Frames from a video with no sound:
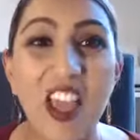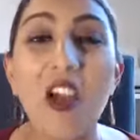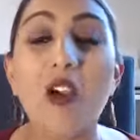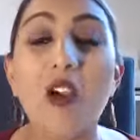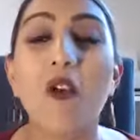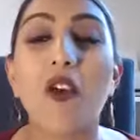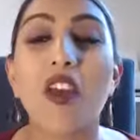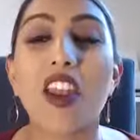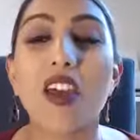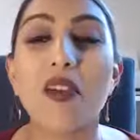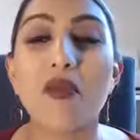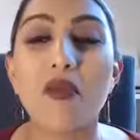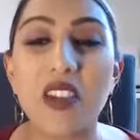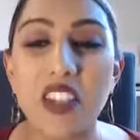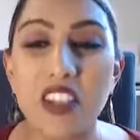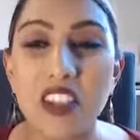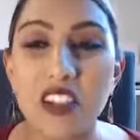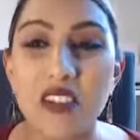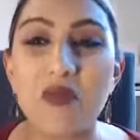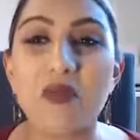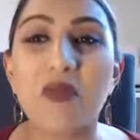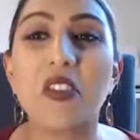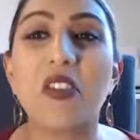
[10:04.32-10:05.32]
When I'm in
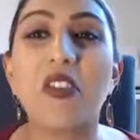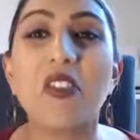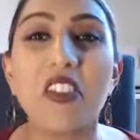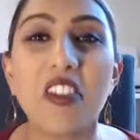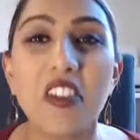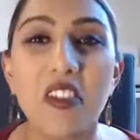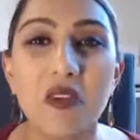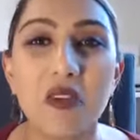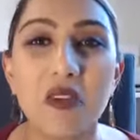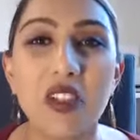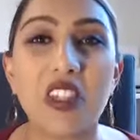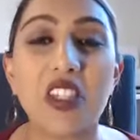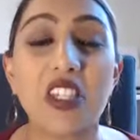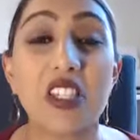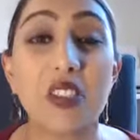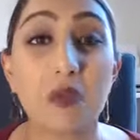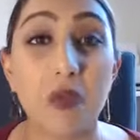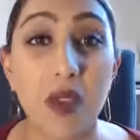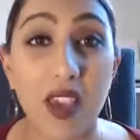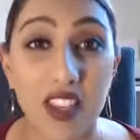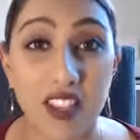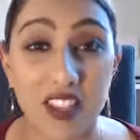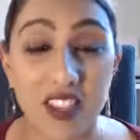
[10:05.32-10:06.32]
communion with the
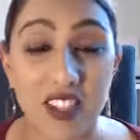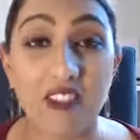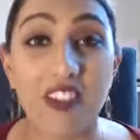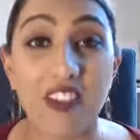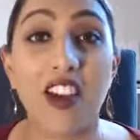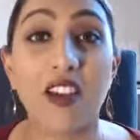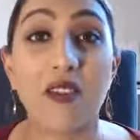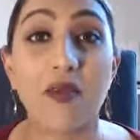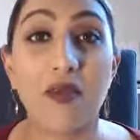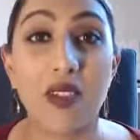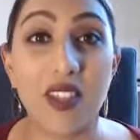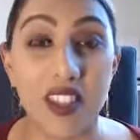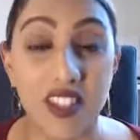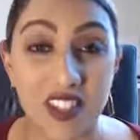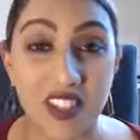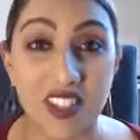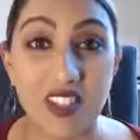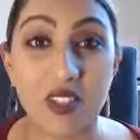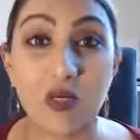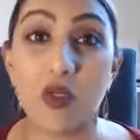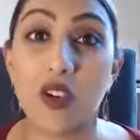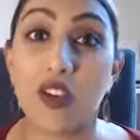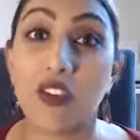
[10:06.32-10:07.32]
space around me, this
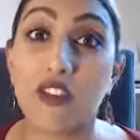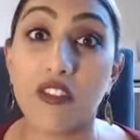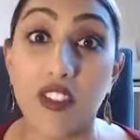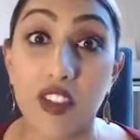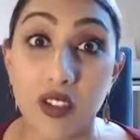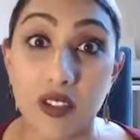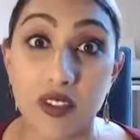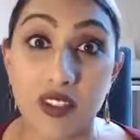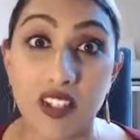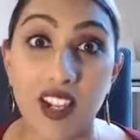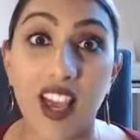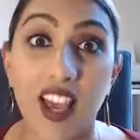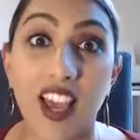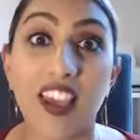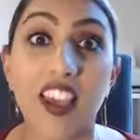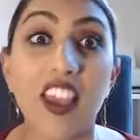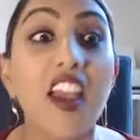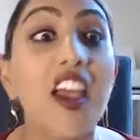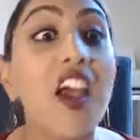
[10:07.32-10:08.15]
is what it feels like.